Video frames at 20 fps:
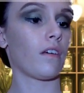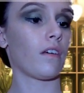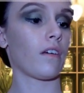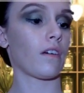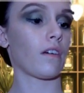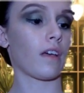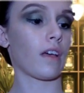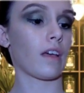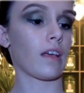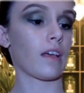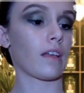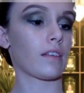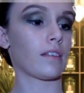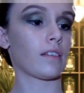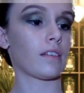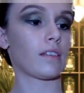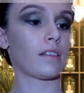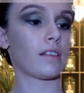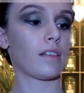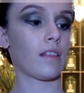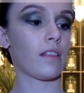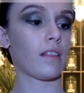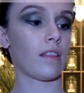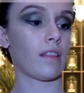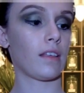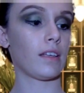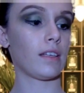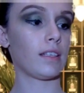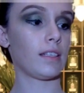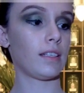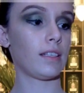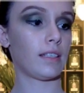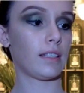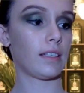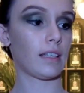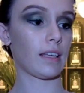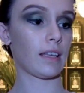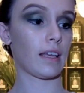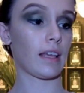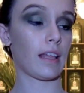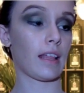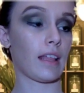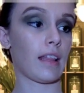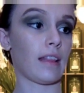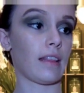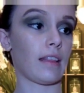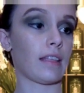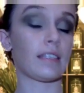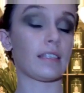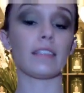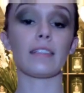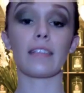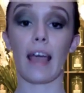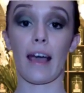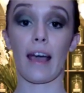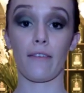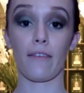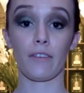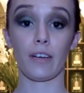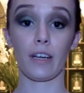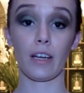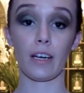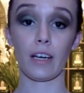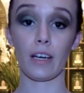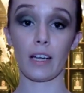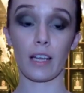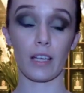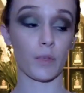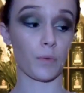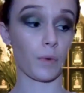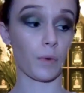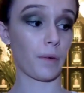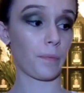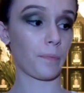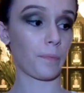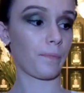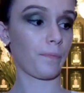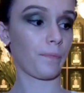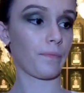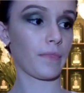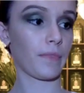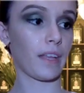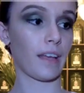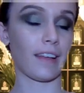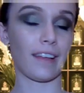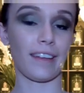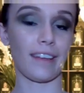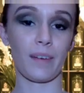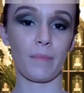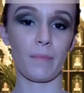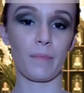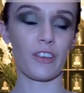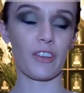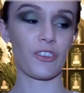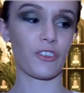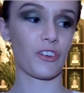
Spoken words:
Okay, yes. This is caffeinated as well. I had to make